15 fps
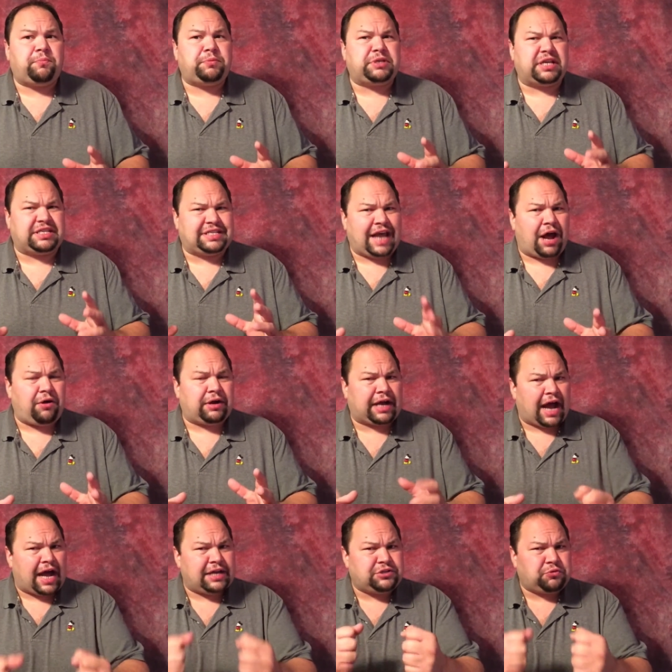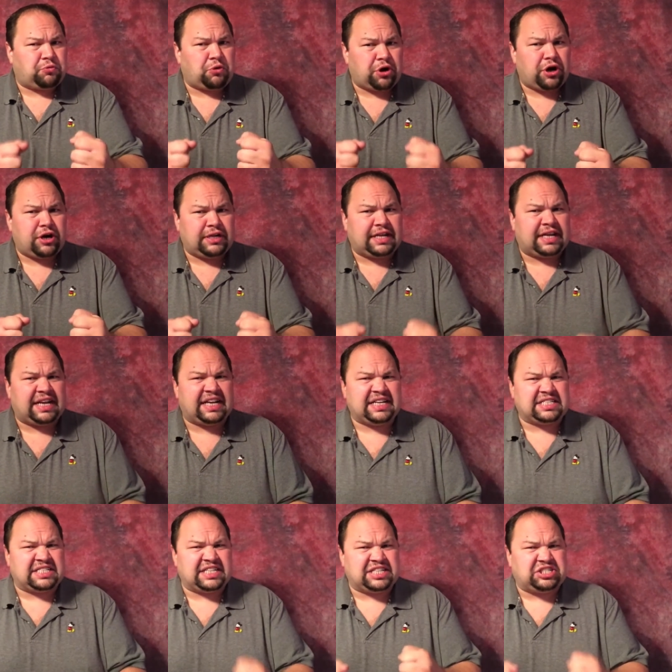to doubt God's word that it
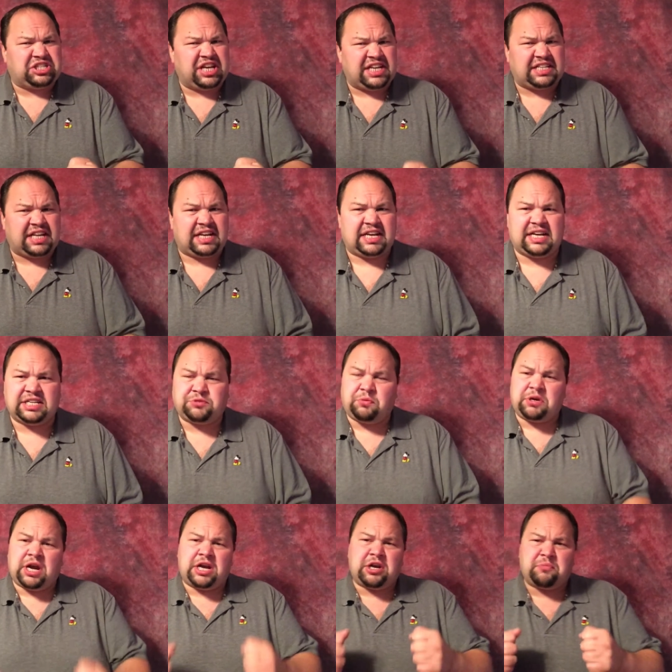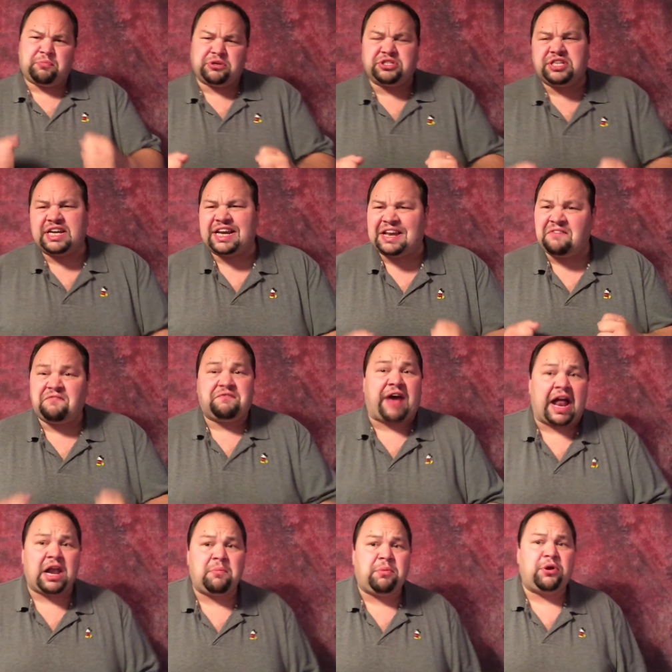is legit, that it is 100%
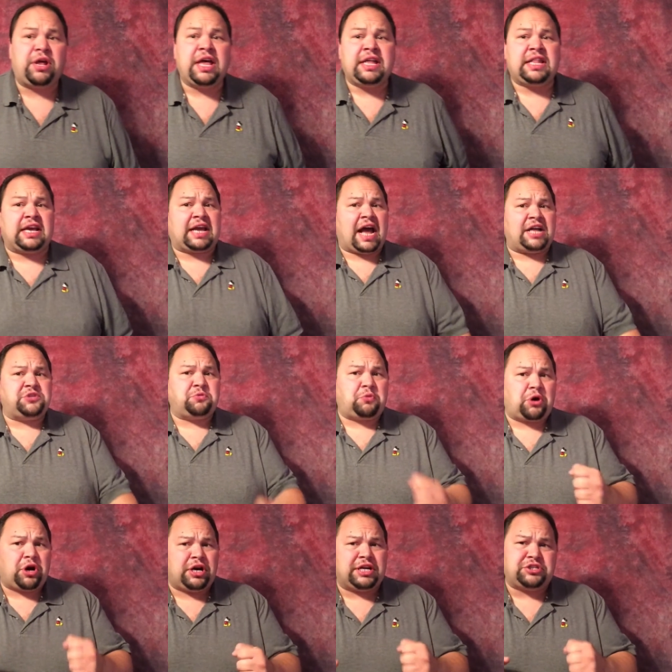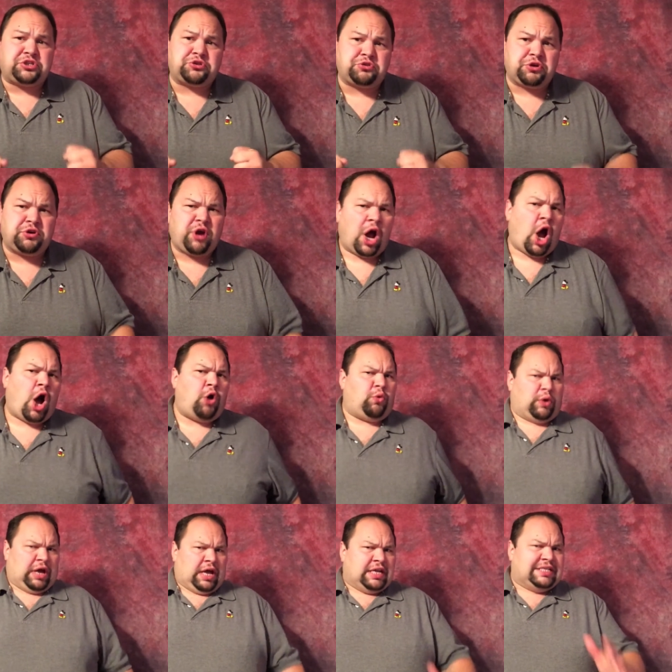infallible, that God's word is true.
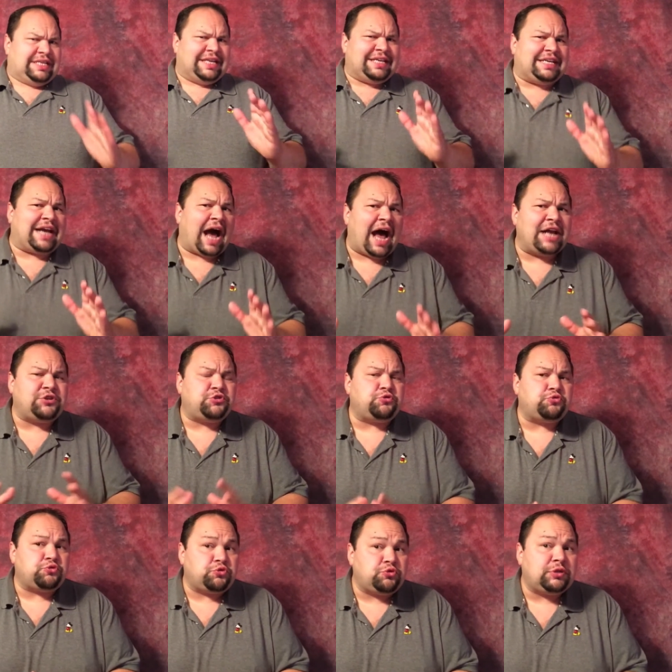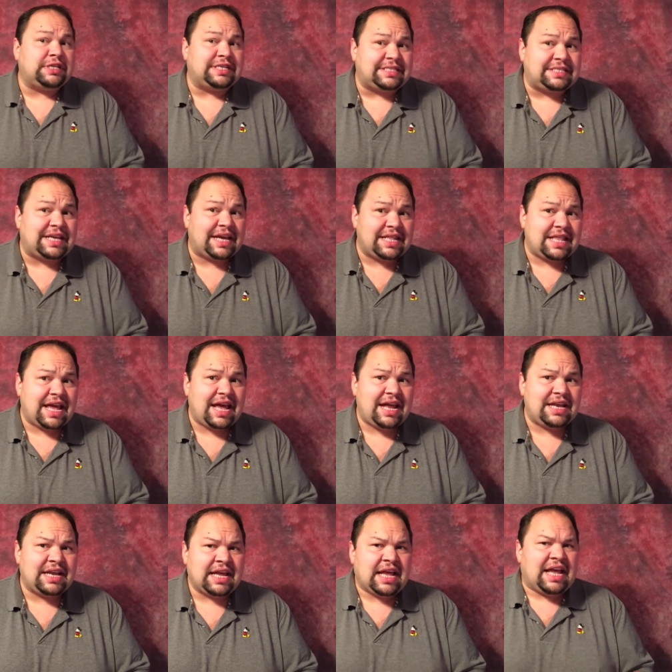Oh, did God truly say that?
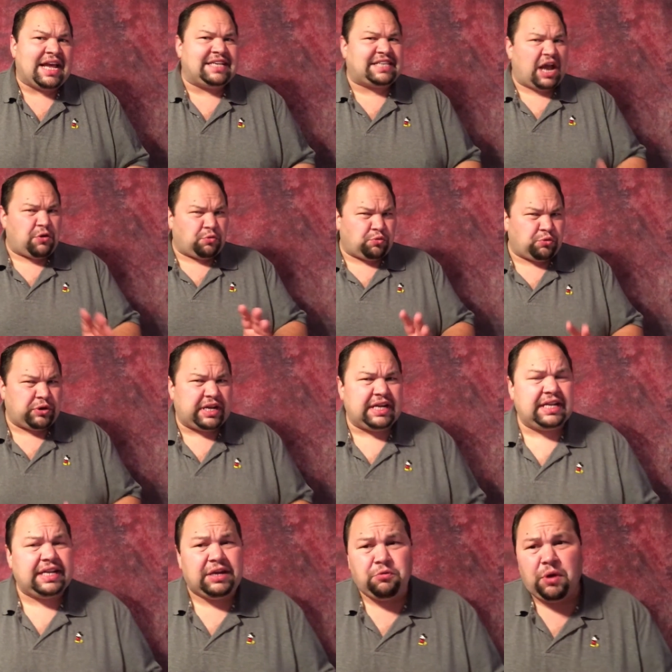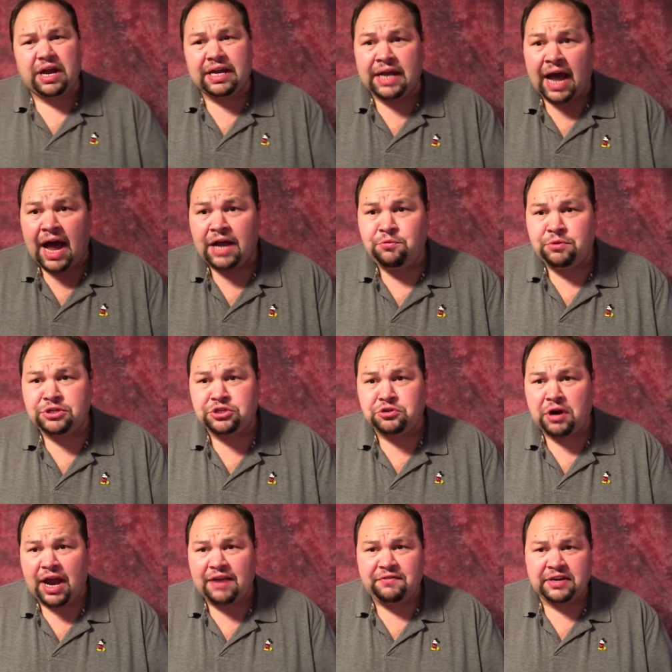Is that really what God was
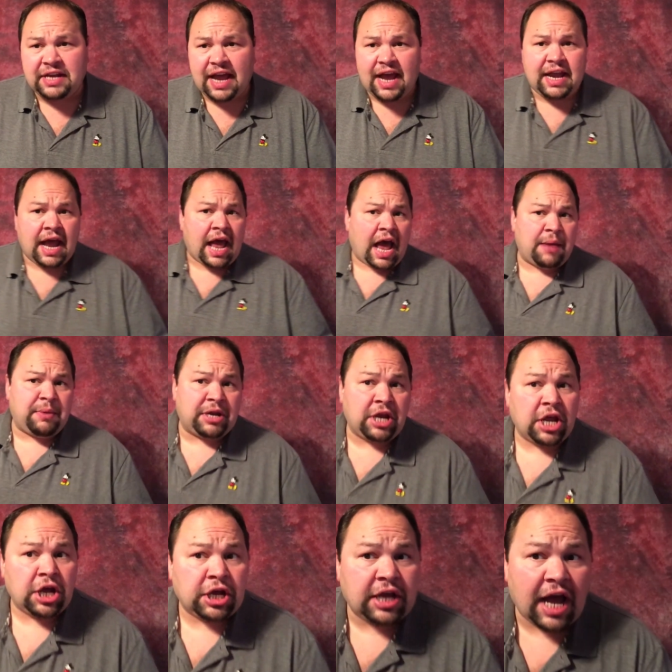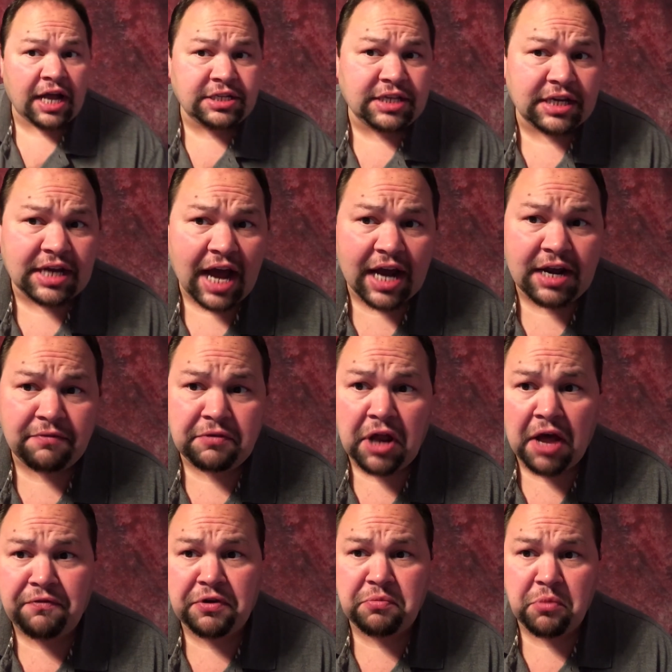driving at? I mean, God's a God of
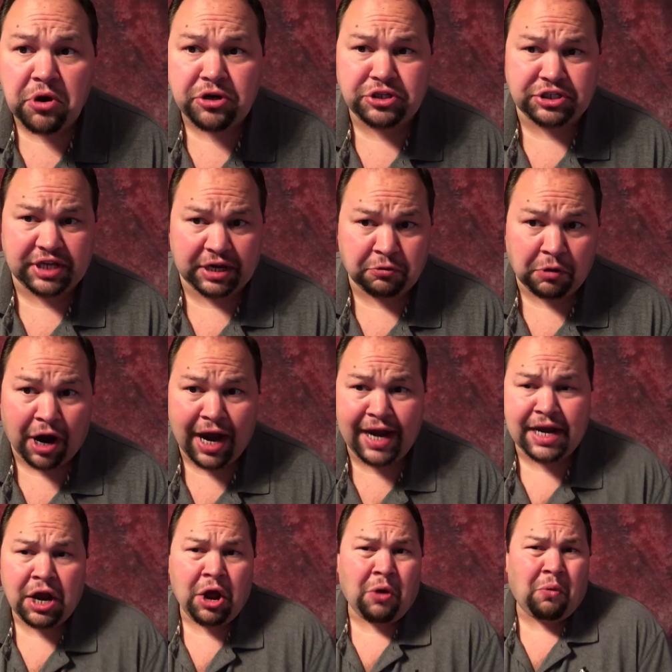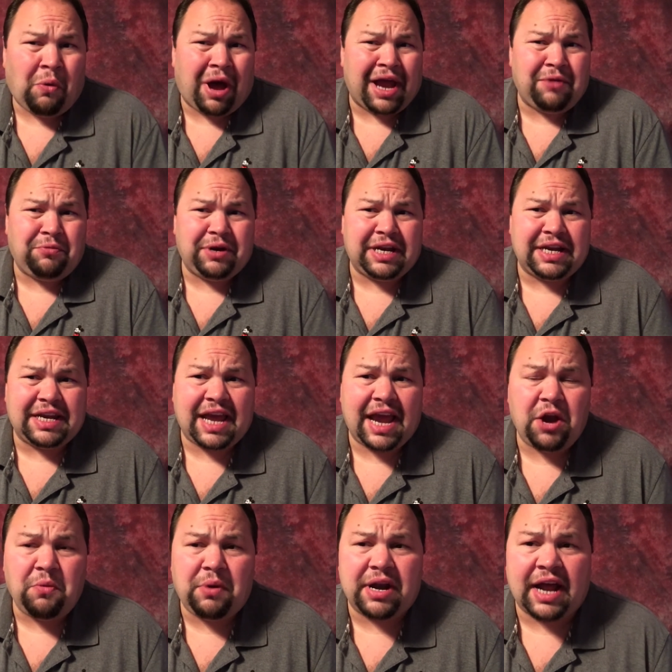love and mercy, right? Why would he
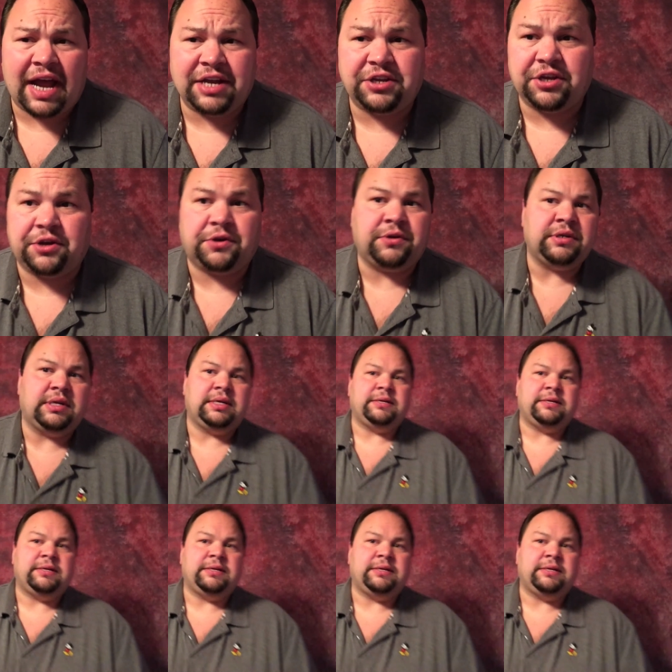care what I do?